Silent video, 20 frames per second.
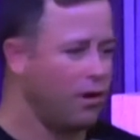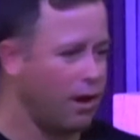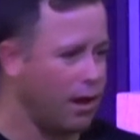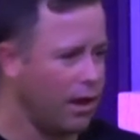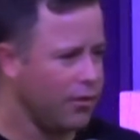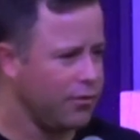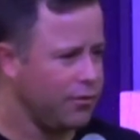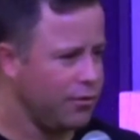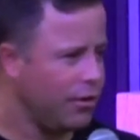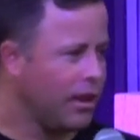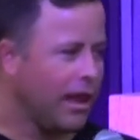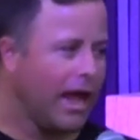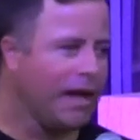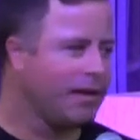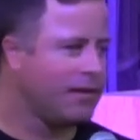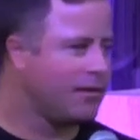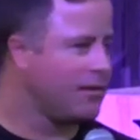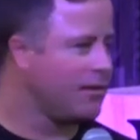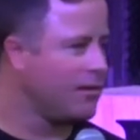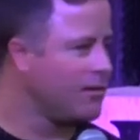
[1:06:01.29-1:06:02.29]
I'll do
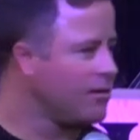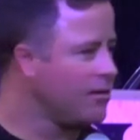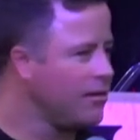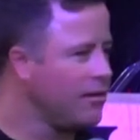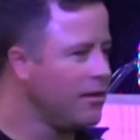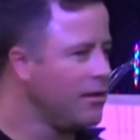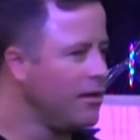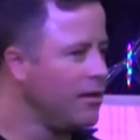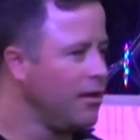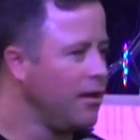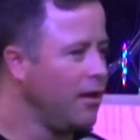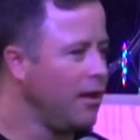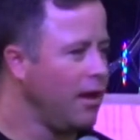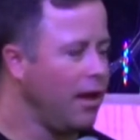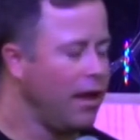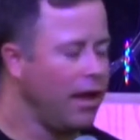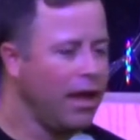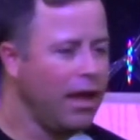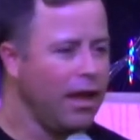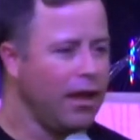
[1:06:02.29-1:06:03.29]
that.
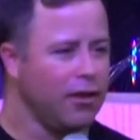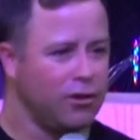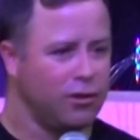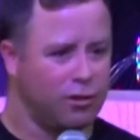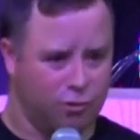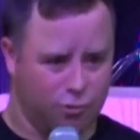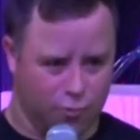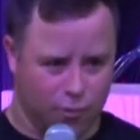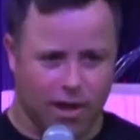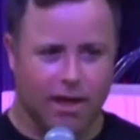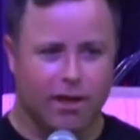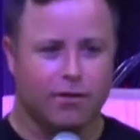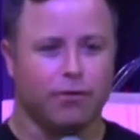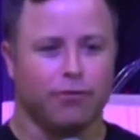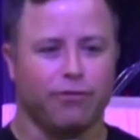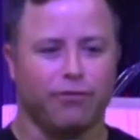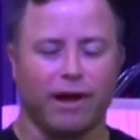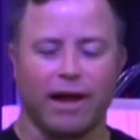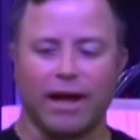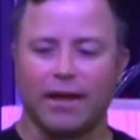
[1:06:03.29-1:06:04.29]
Do I need
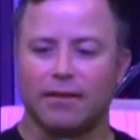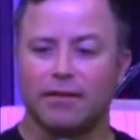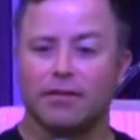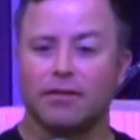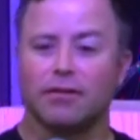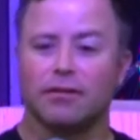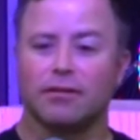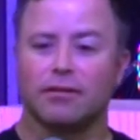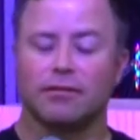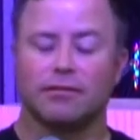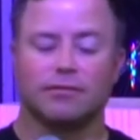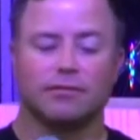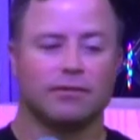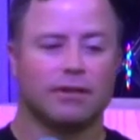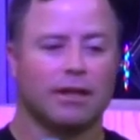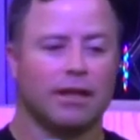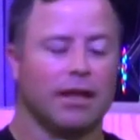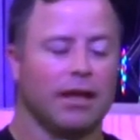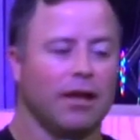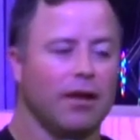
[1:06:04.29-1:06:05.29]
to fight?
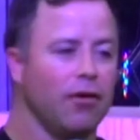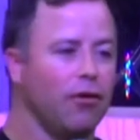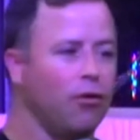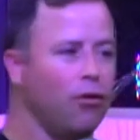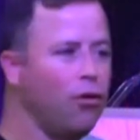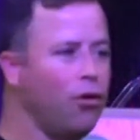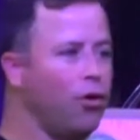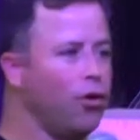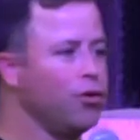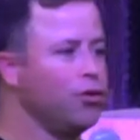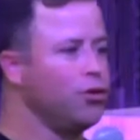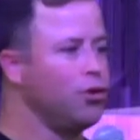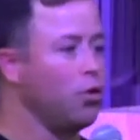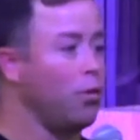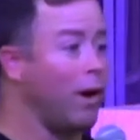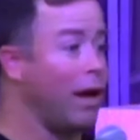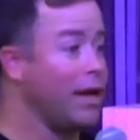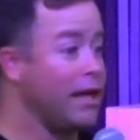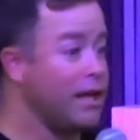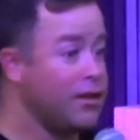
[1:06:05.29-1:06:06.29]
Or
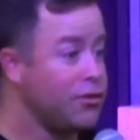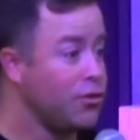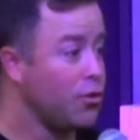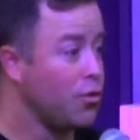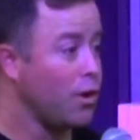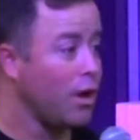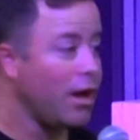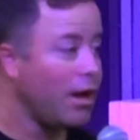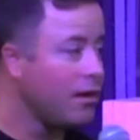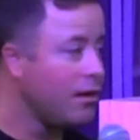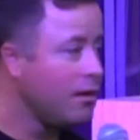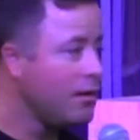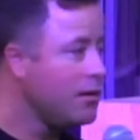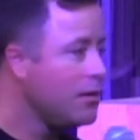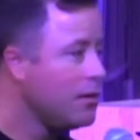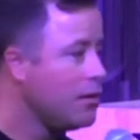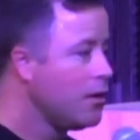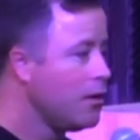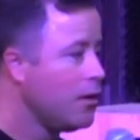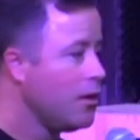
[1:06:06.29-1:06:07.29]
do I need to run?
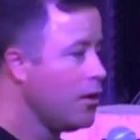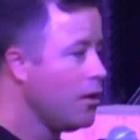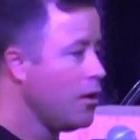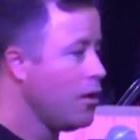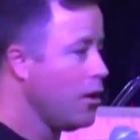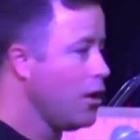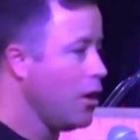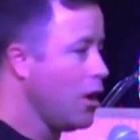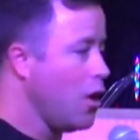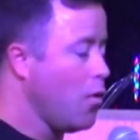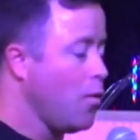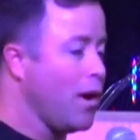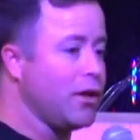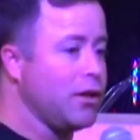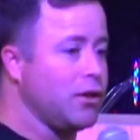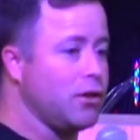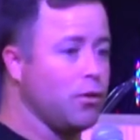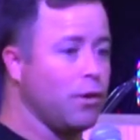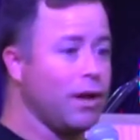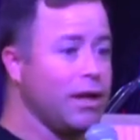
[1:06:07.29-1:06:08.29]
Or
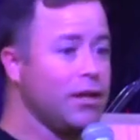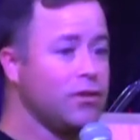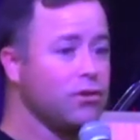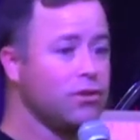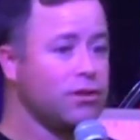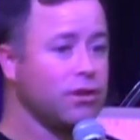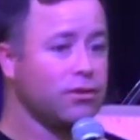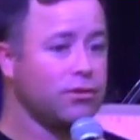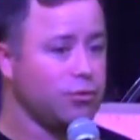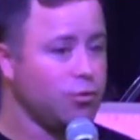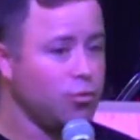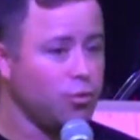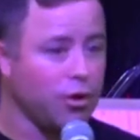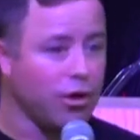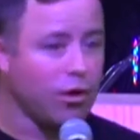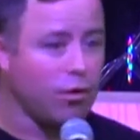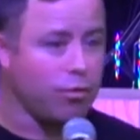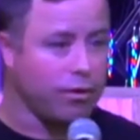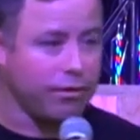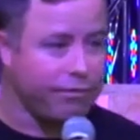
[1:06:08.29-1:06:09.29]
do I need to just
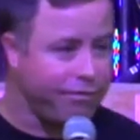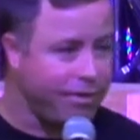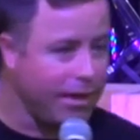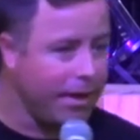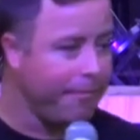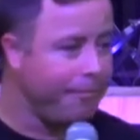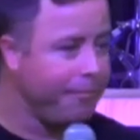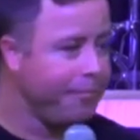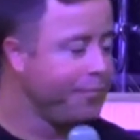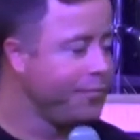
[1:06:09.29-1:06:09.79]
work with them?